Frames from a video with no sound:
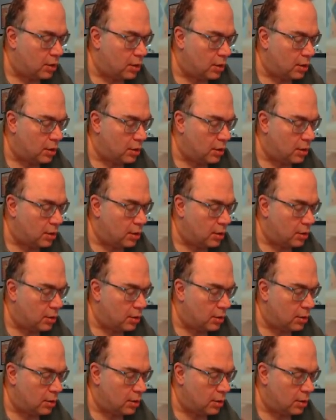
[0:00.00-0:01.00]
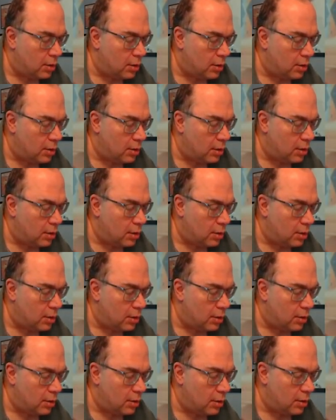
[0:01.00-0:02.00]

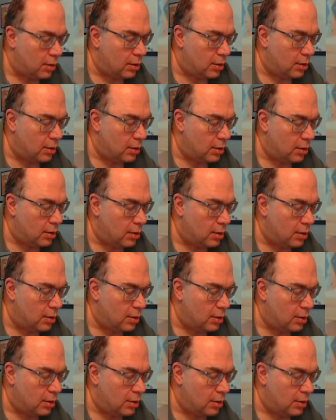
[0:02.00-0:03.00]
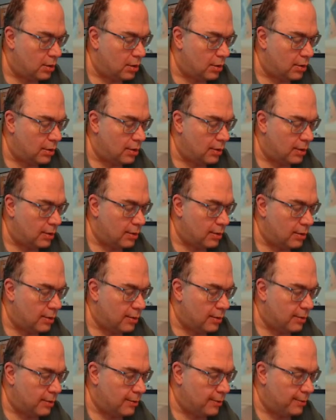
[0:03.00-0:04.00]

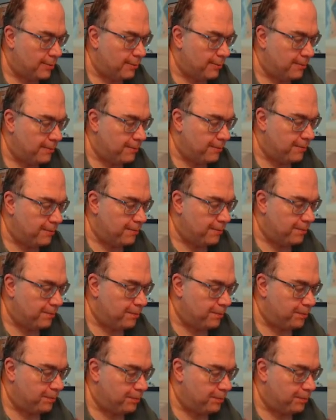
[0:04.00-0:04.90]
[no speech]